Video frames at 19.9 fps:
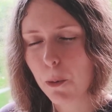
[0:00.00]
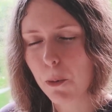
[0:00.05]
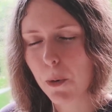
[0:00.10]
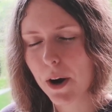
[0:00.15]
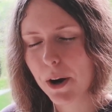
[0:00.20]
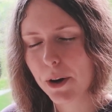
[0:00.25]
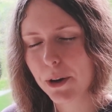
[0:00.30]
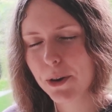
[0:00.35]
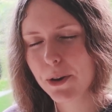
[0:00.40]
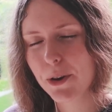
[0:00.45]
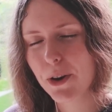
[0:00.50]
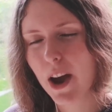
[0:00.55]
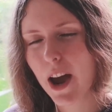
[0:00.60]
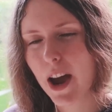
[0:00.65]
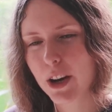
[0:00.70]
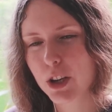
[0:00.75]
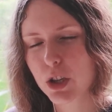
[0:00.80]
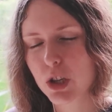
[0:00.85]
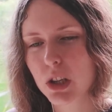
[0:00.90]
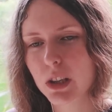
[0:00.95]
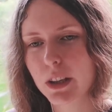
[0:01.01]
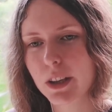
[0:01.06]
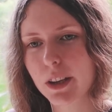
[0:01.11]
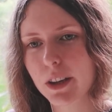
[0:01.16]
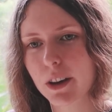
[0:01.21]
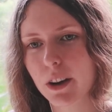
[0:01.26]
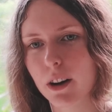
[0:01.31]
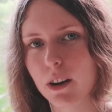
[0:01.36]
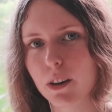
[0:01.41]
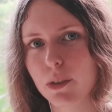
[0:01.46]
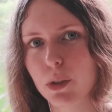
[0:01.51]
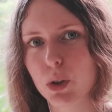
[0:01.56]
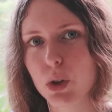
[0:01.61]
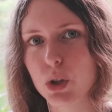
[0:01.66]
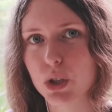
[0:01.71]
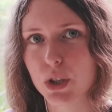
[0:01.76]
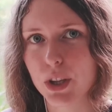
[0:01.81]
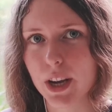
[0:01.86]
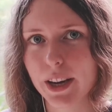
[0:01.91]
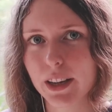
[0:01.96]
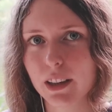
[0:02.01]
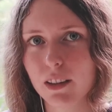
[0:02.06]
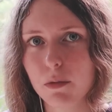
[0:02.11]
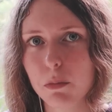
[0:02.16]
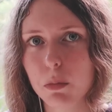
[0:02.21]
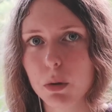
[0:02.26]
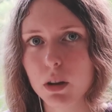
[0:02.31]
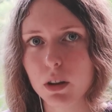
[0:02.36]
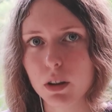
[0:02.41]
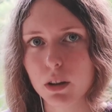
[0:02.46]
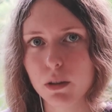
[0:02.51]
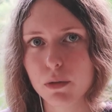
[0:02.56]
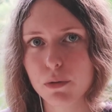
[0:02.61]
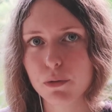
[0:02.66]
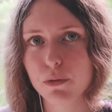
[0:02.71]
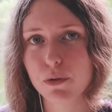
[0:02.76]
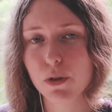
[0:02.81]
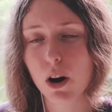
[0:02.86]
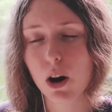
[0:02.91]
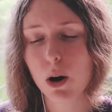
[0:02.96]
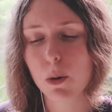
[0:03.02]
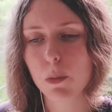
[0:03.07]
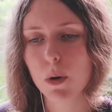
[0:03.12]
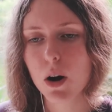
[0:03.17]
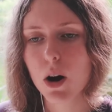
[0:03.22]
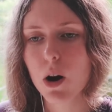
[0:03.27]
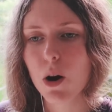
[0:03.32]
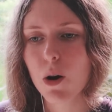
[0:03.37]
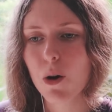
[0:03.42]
where you actually got this negative belief from,